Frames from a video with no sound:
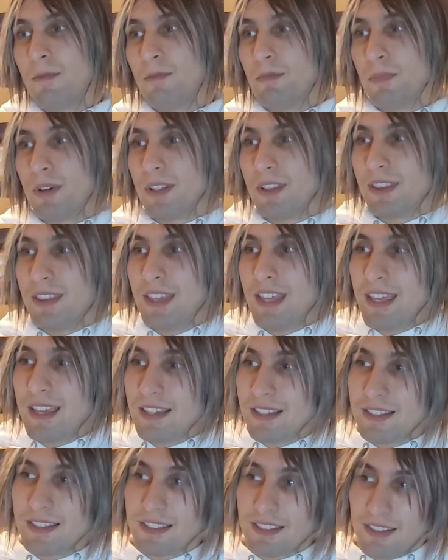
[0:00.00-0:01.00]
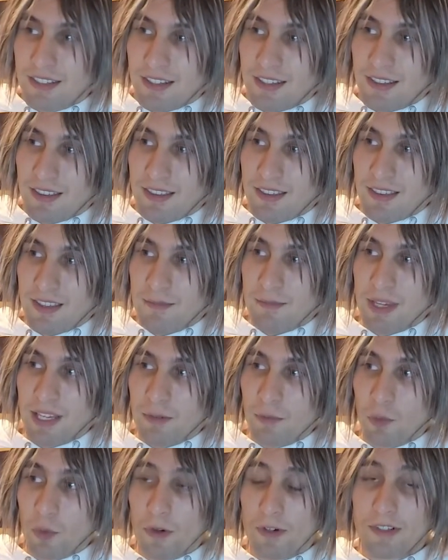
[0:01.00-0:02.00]
But this, they made
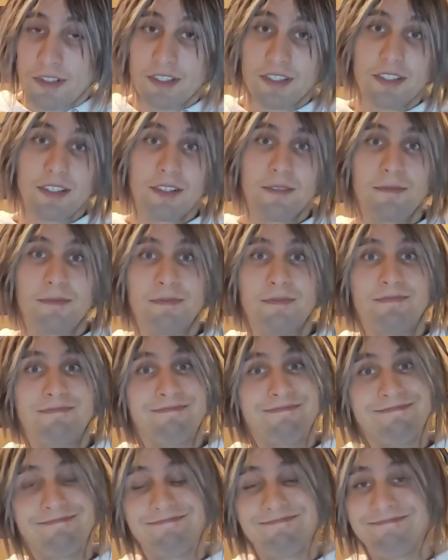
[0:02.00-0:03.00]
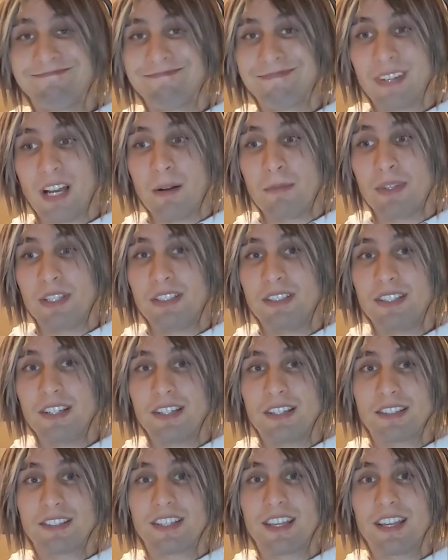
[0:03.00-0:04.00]
him worse. I mean,
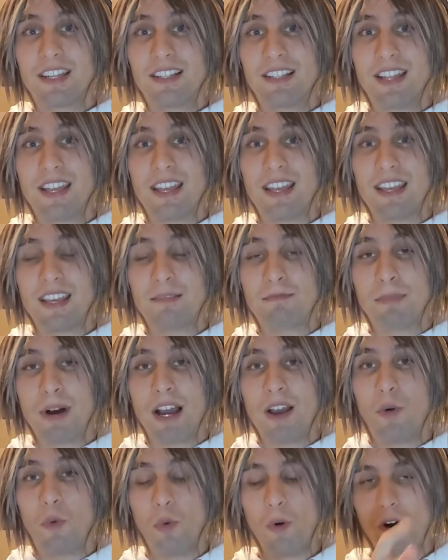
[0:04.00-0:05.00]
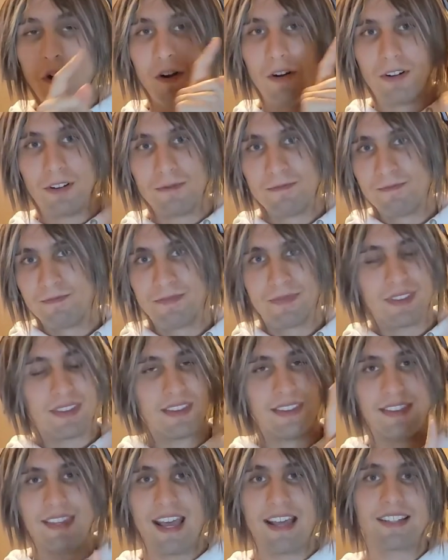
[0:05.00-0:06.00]
just getting hit by a wall,
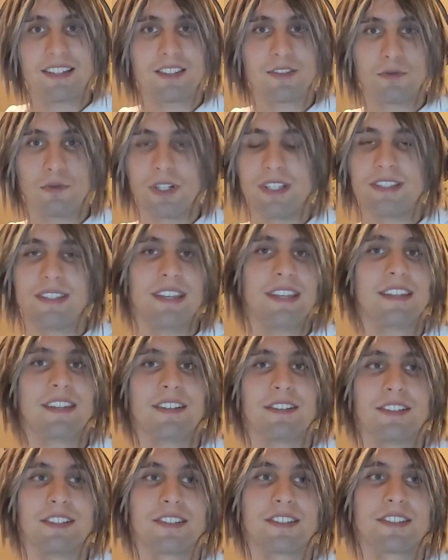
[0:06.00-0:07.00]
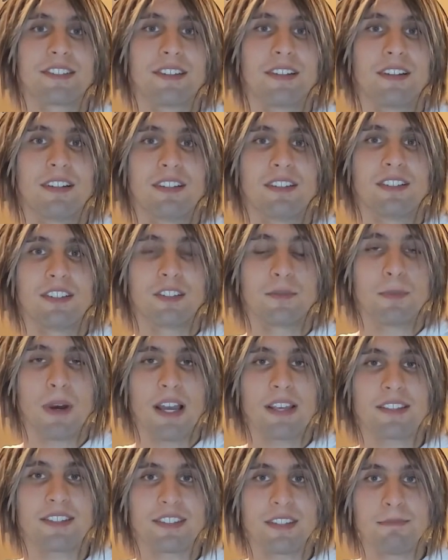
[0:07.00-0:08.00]
that's ridiculous. Just
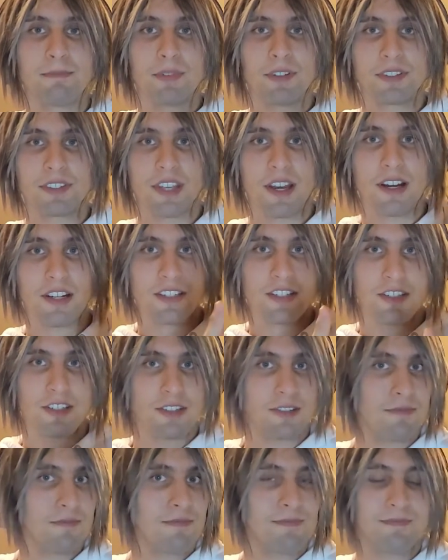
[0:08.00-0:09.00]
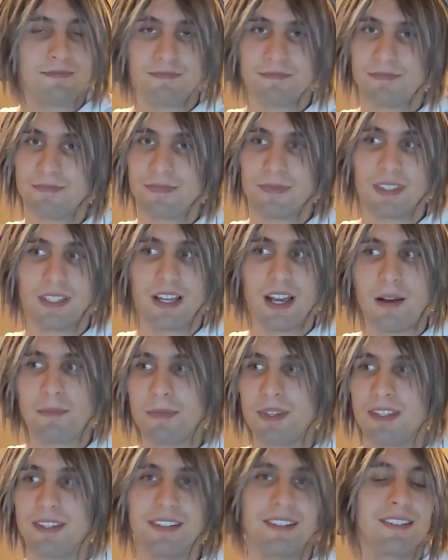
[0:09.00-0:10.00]
by a simple touch, I
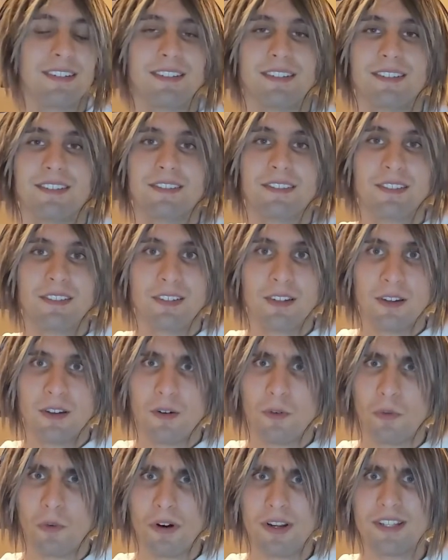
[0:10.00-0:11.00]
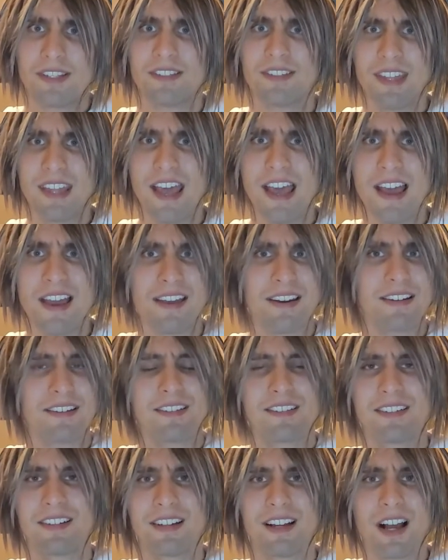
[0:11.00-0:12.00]
mean, what is
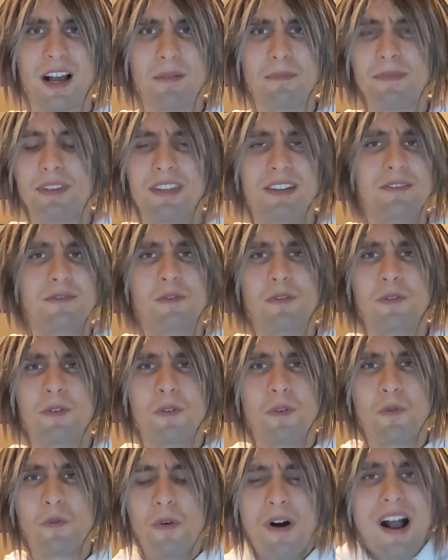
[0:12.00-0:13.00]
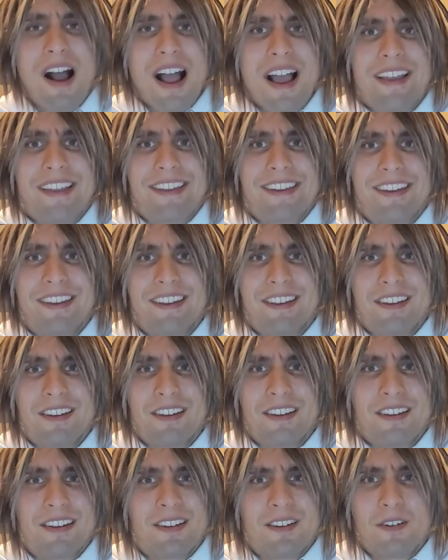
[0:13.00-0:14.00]
that? I mean, why?
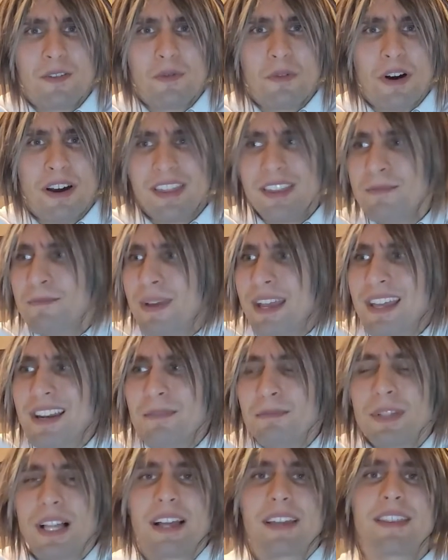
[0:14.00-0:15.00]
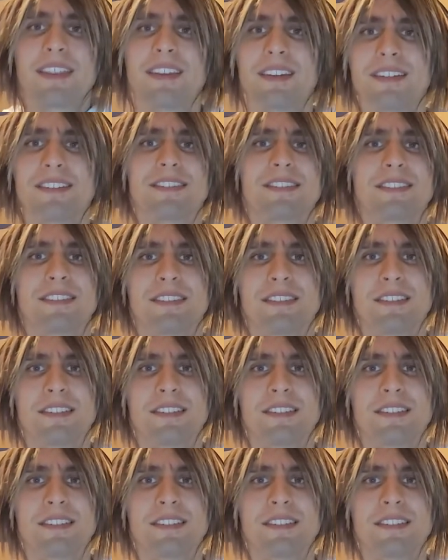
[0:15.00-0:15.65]
Why they made him like this?